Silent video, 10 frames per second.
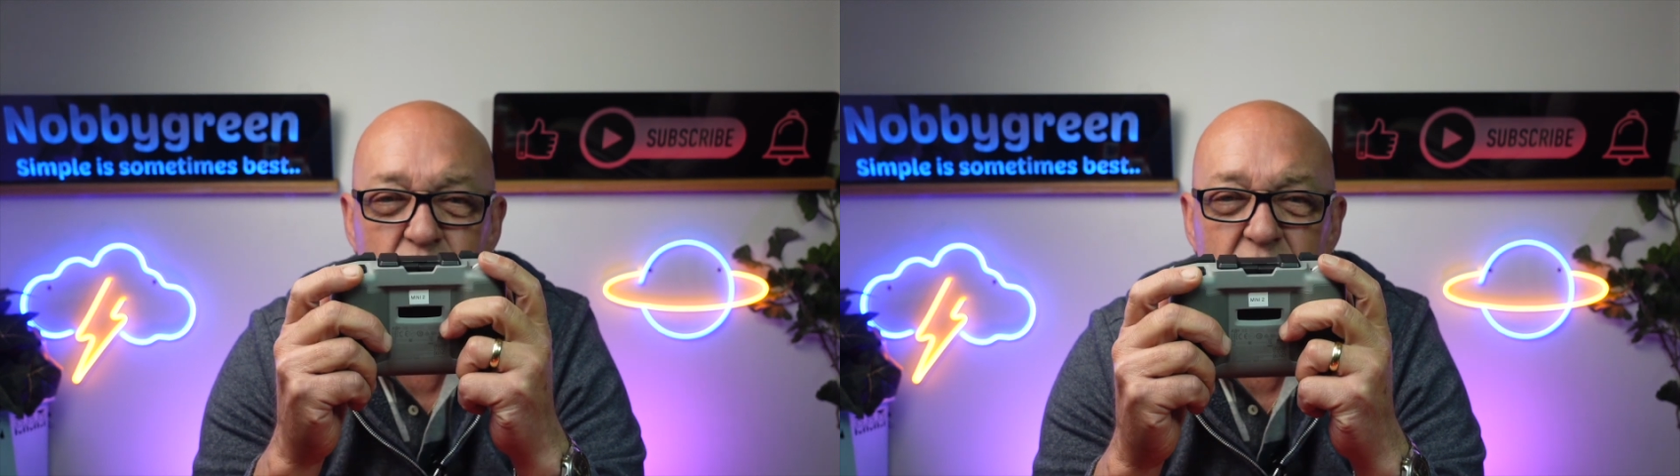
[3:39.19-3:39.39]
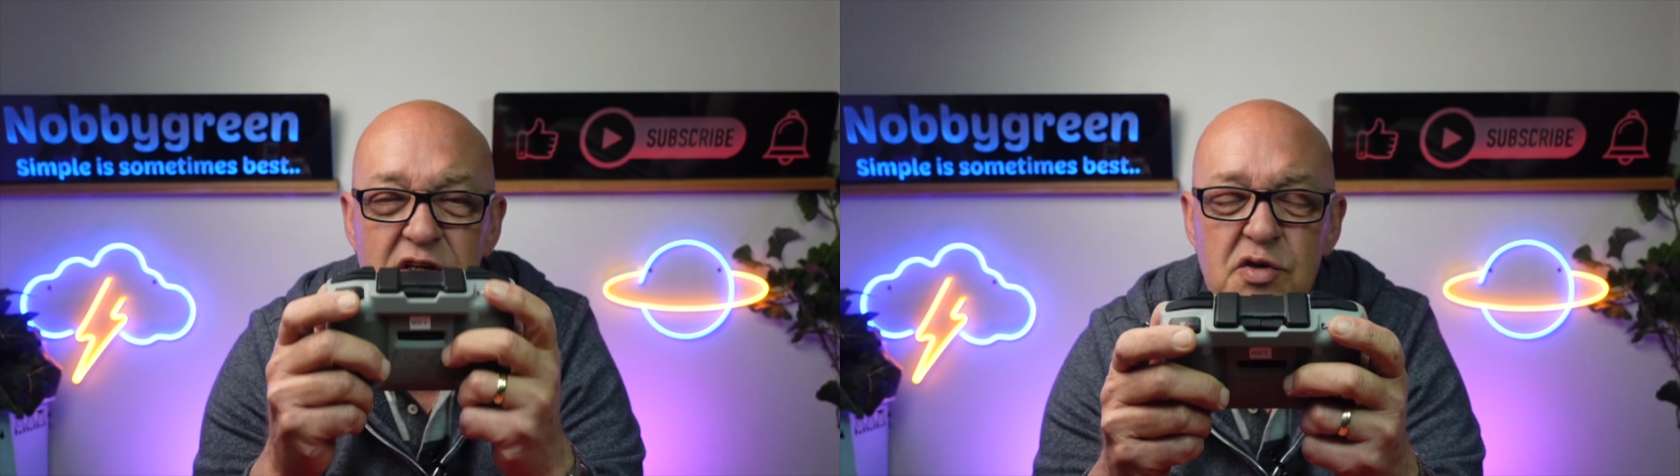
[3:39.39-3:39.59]

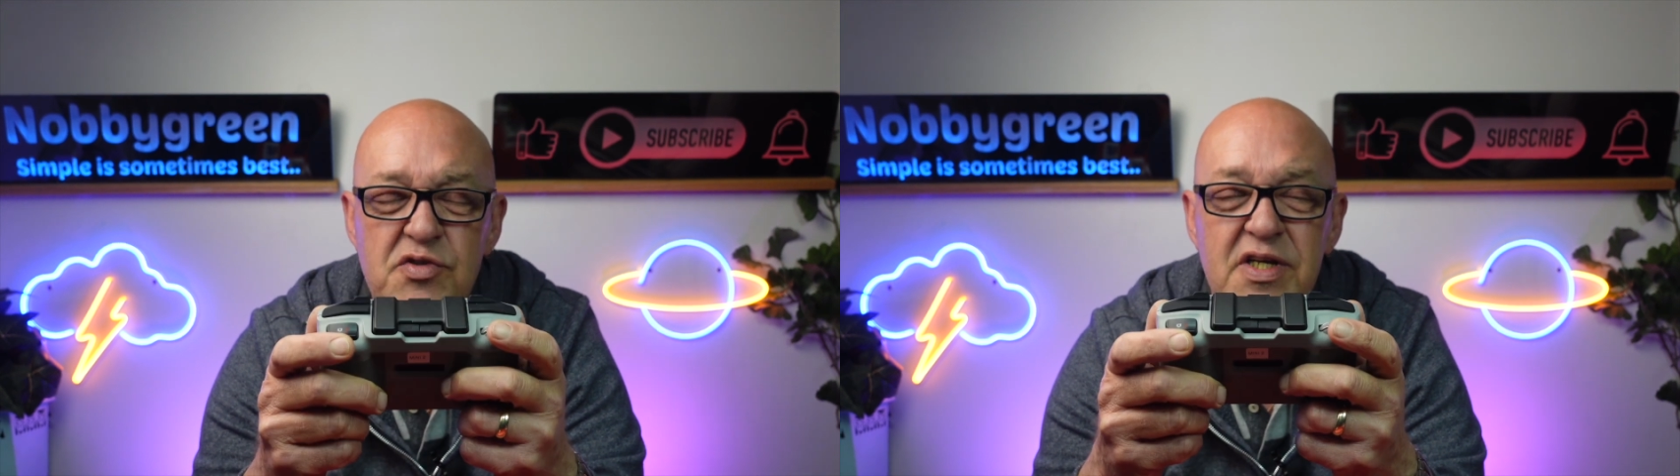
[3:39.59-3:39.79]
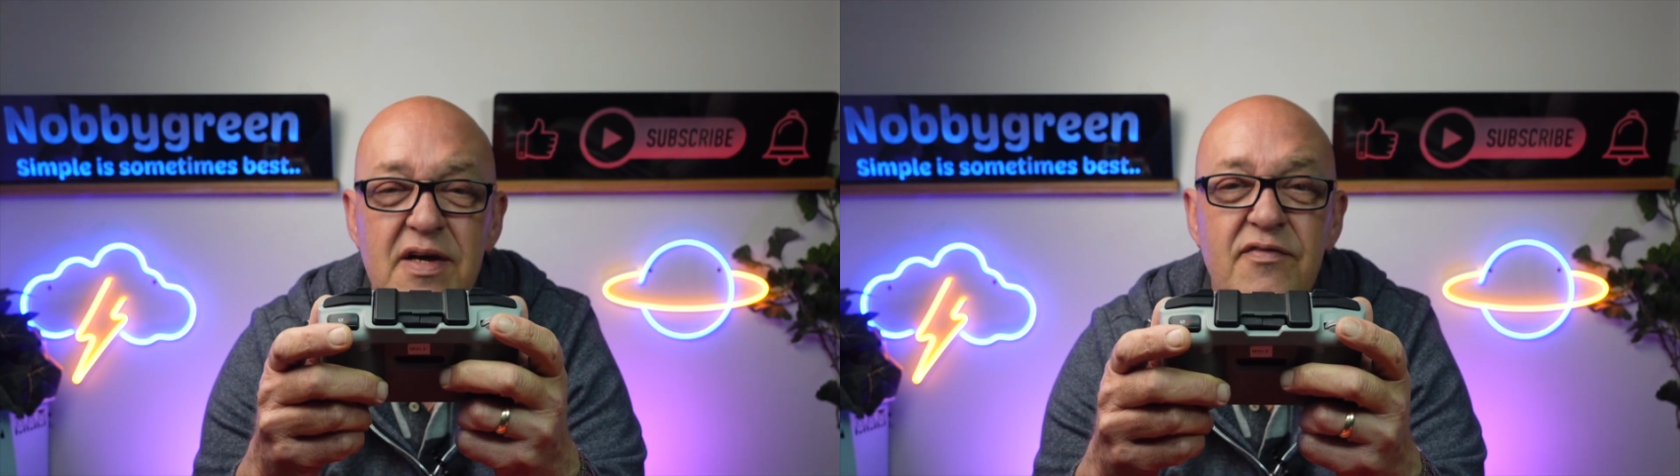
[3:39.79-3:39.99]
when
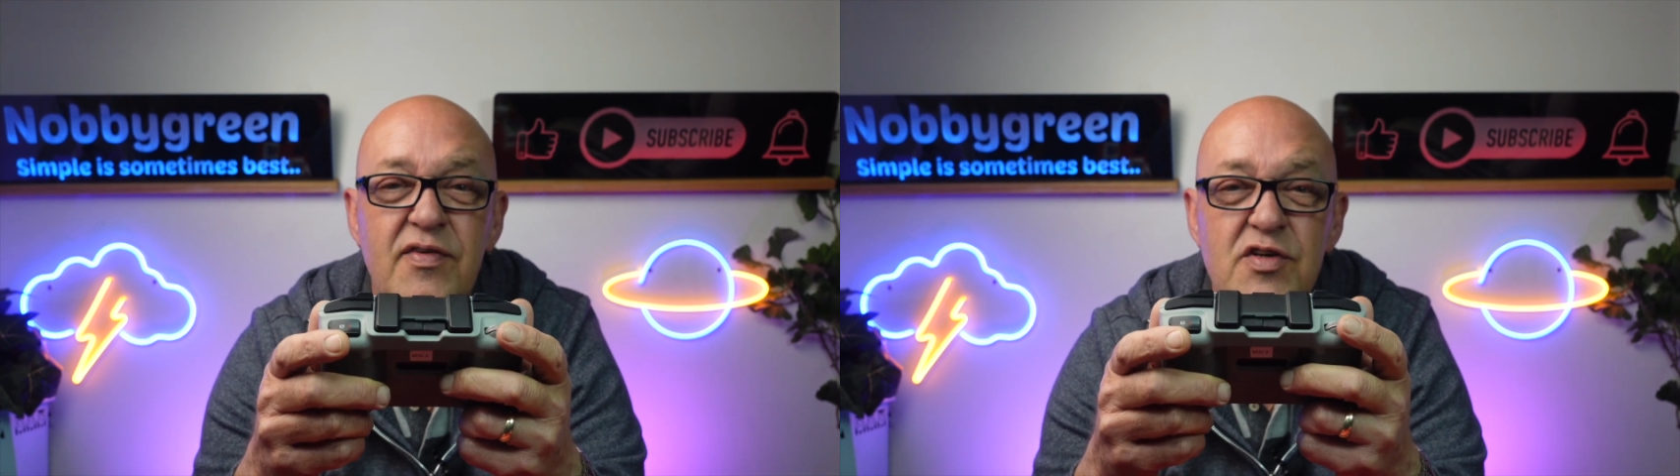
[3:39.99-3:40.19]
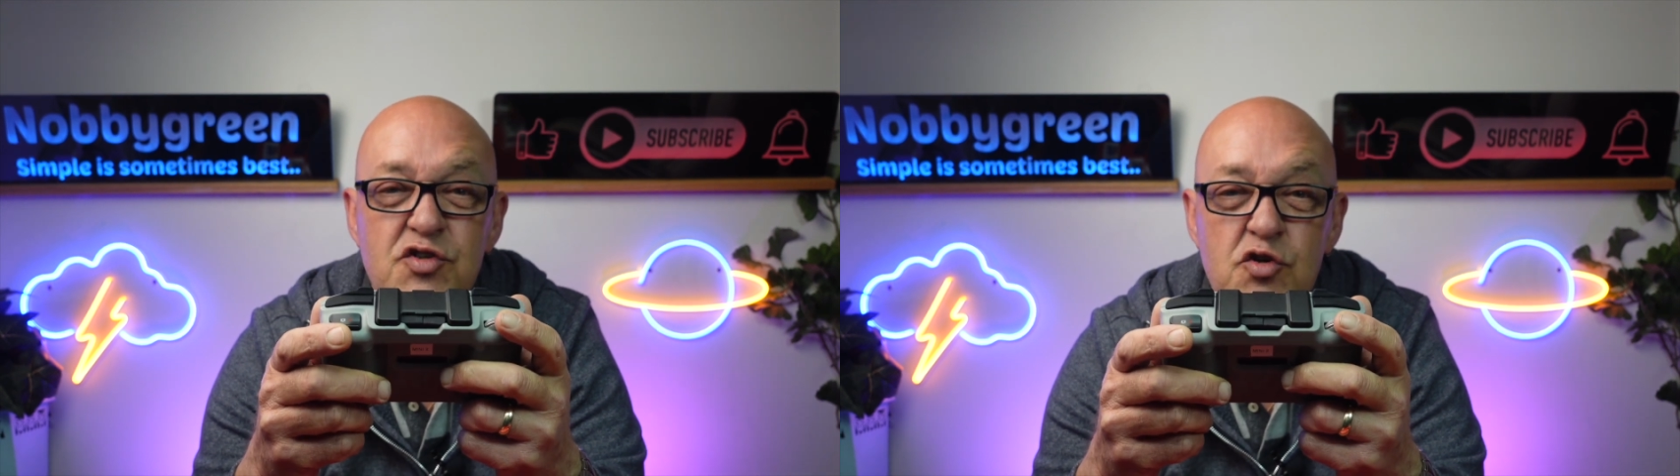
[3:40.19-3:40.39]
using it
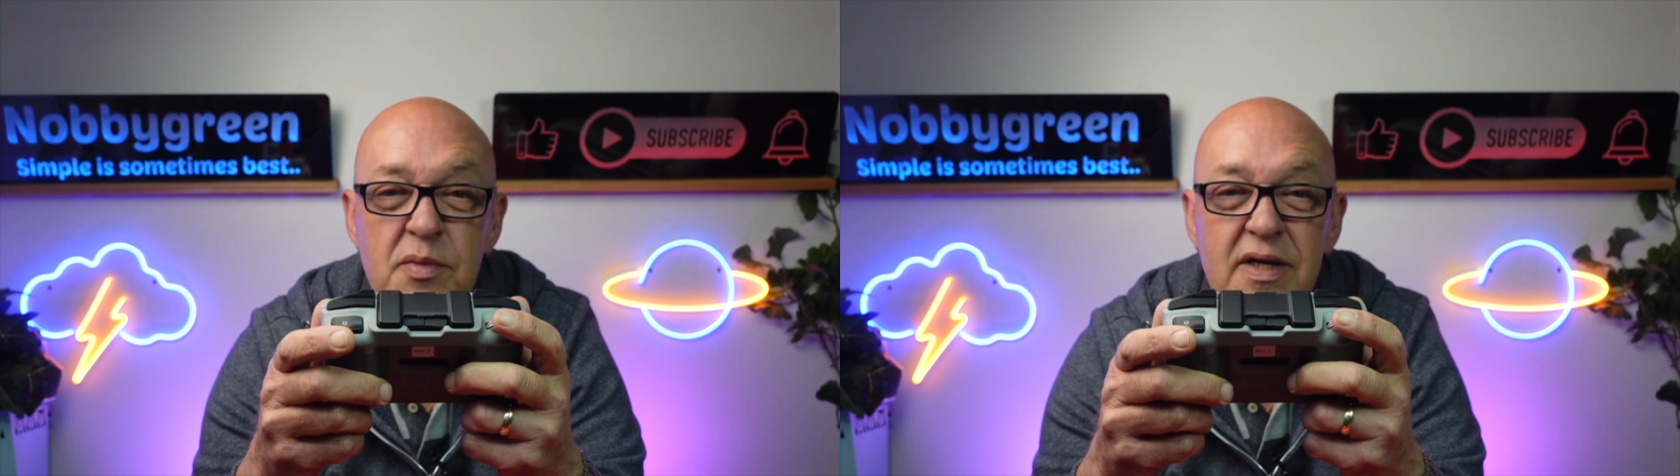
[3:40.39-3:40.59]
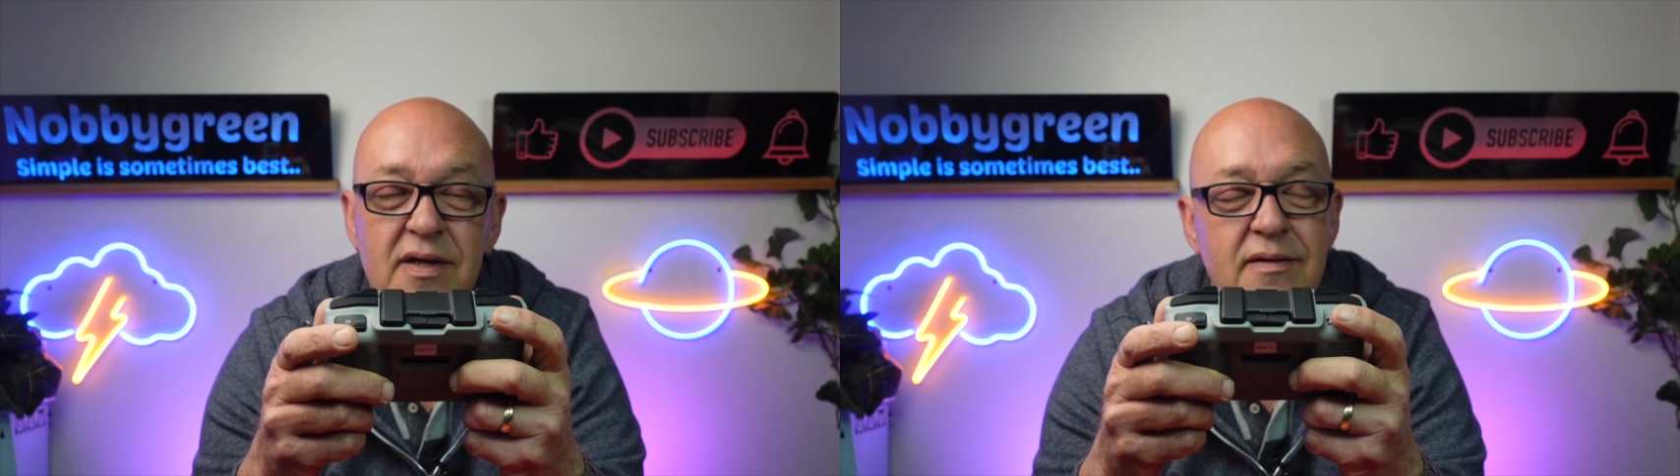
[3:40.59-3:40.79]
for
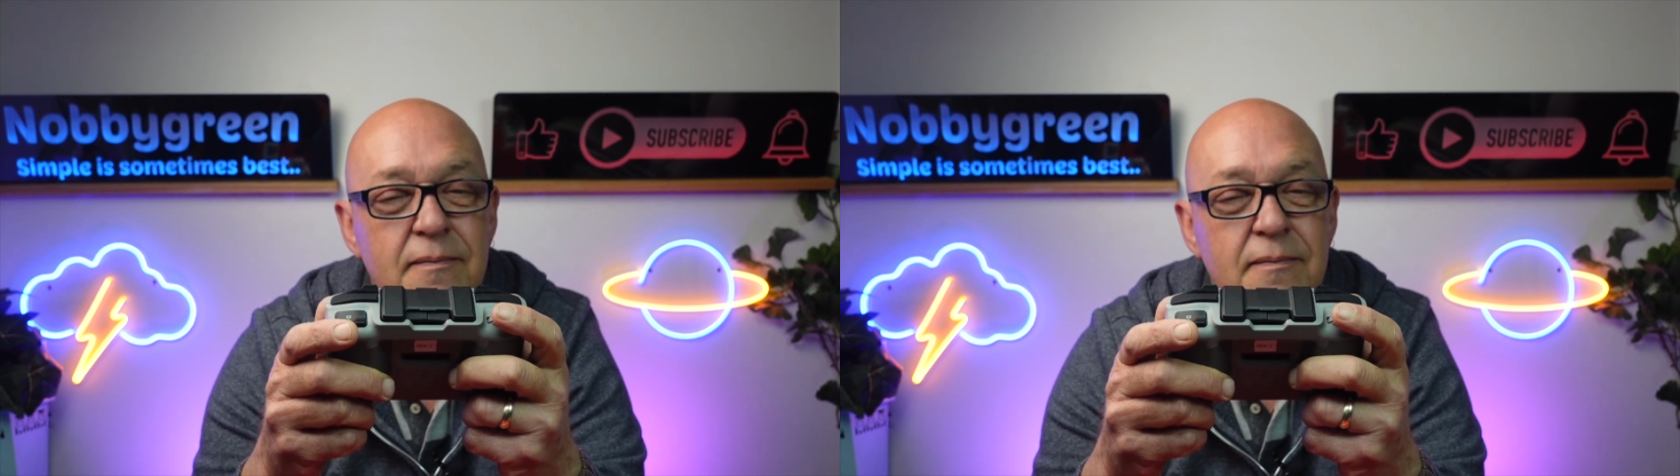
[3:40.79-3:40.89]
zooming.